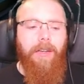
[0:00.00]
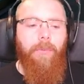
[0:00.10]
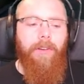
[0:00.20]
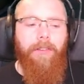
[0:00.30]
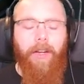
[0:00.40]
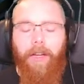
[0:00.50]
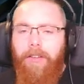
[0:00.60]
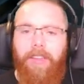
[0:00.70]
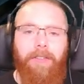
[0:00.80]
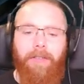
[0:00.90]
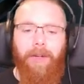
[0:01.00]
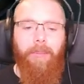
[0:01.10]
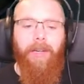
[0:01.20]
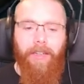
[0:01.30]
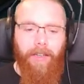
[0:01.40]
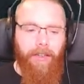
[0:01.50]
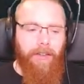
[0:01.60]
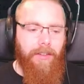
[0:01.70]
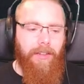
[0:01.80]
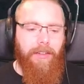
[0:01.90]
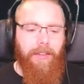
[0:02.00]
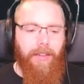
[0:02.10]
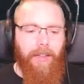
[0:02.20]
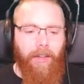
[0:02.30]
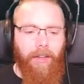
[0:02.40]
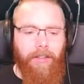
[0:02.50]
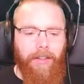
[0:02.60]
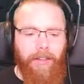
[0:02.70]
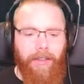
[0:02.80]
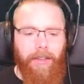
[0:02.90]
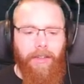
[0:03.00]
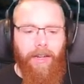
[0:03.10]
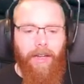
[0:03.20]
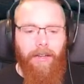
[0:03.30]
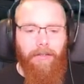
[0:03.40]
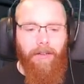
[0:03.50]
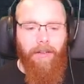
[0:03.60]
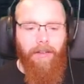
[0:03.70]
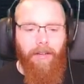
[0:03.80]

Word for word: with loads of different opinions. And like I said in the last video,